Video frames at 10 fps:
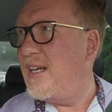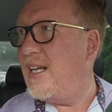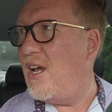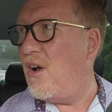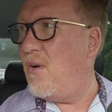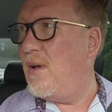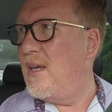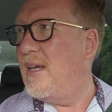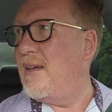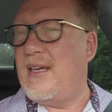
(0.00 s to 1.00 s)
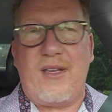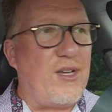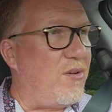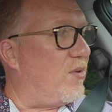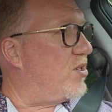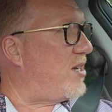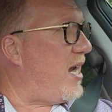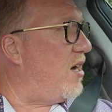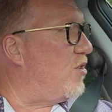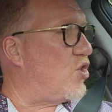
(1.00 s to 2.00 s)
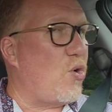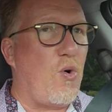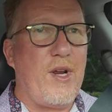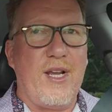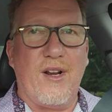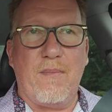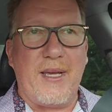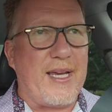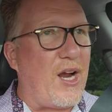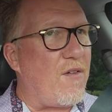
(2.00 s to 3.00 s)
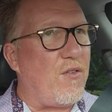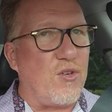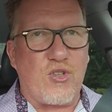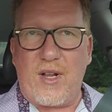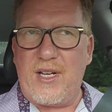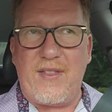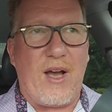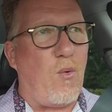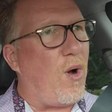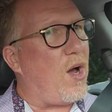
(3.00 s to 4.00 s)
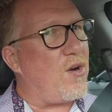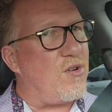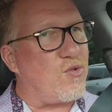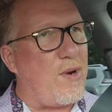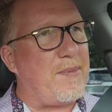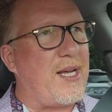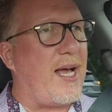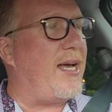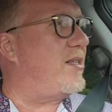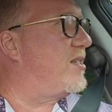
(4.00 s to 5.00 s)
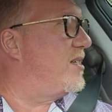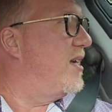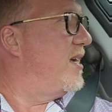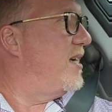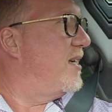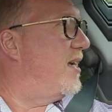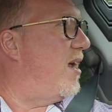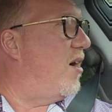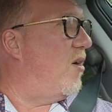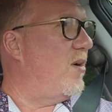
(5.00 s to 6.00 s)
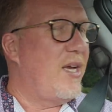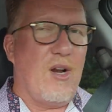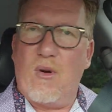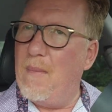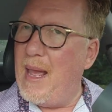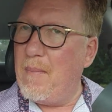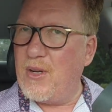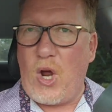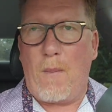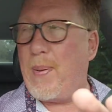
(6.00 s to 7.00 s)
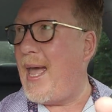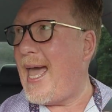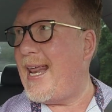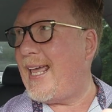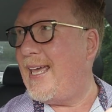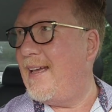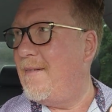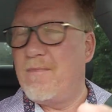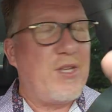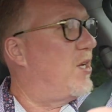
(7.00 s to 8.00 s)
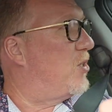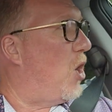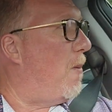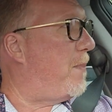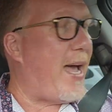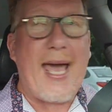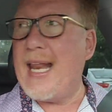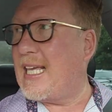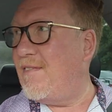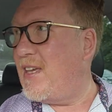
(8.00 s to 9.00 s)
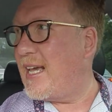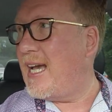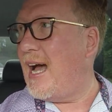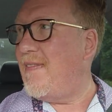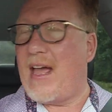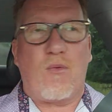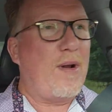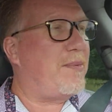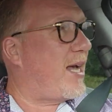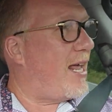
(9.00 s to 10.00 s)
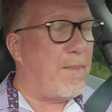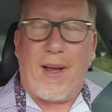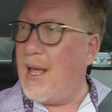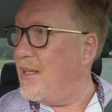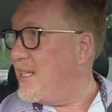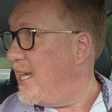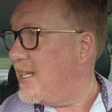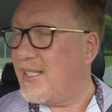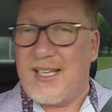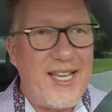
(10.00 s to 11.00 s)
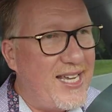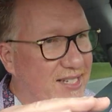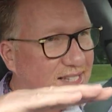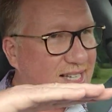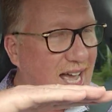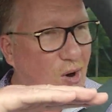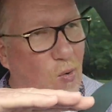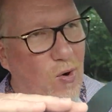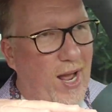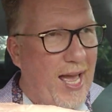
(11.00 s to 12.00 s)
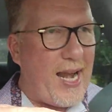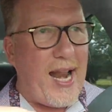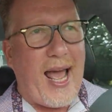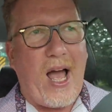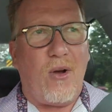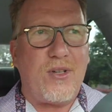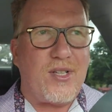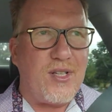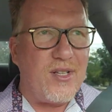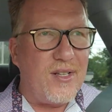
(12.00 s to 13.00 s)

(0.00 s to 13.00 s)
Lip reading: you know, we're standing on the shore here. Be careful treading in that water. There's riptides, and remember, don't panic. Don't panic if you get caught in that riptide of politics. Just kind of ride it out